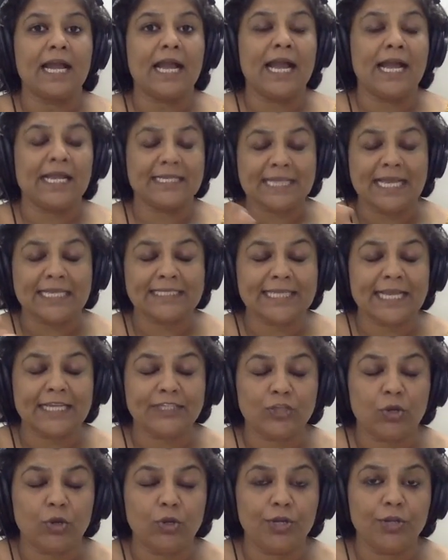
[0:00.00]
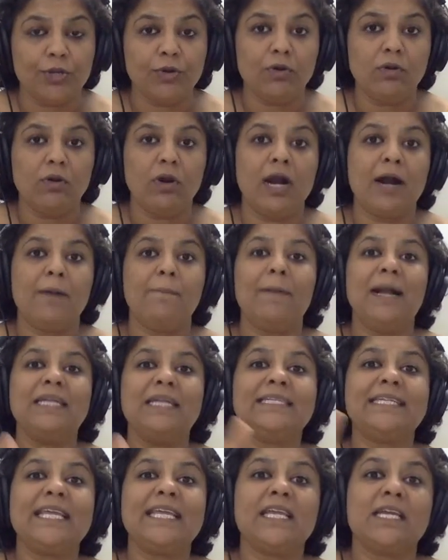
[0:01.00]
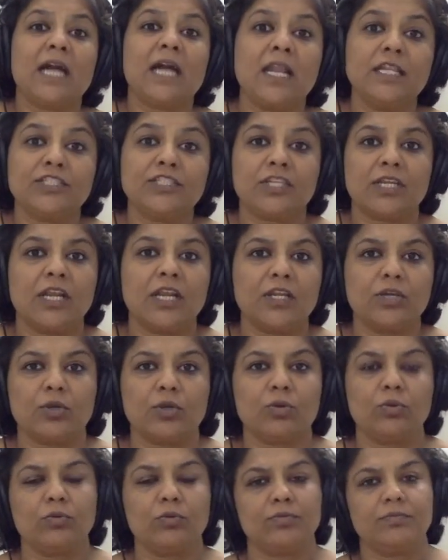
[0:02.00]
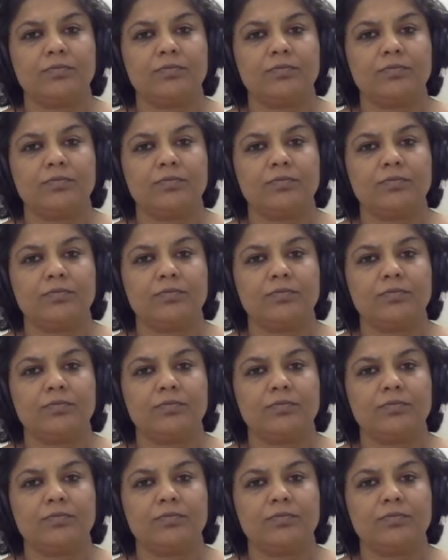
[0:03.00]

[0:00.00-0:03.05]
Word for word: as I told you, a multicultural crew.